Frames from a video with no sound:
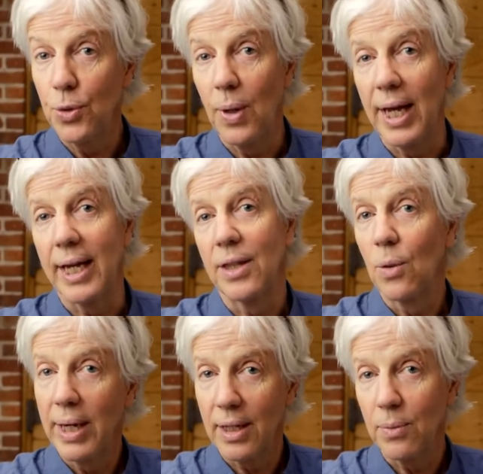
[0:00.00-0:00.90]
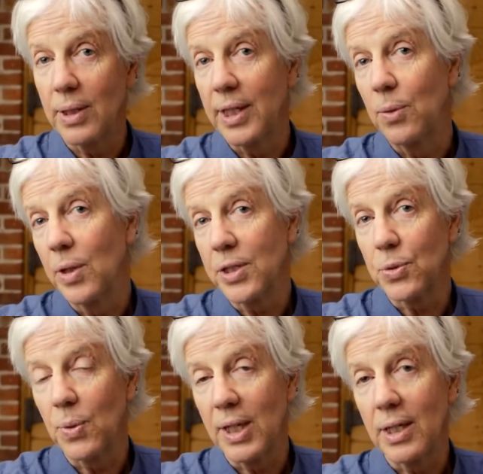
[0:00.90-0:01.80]
way and the way that really works
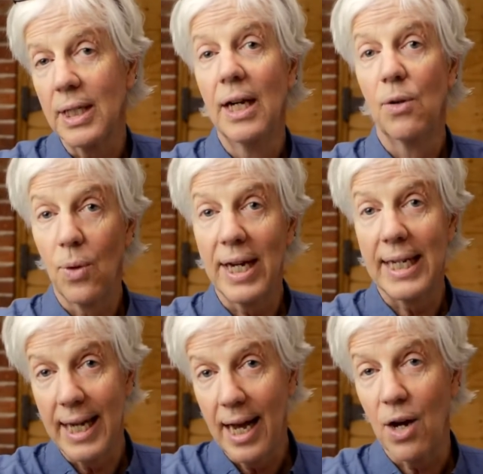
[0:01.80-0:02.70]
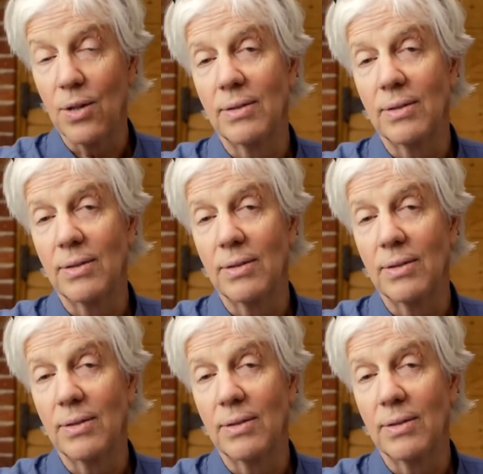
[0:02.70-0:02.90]
well right now,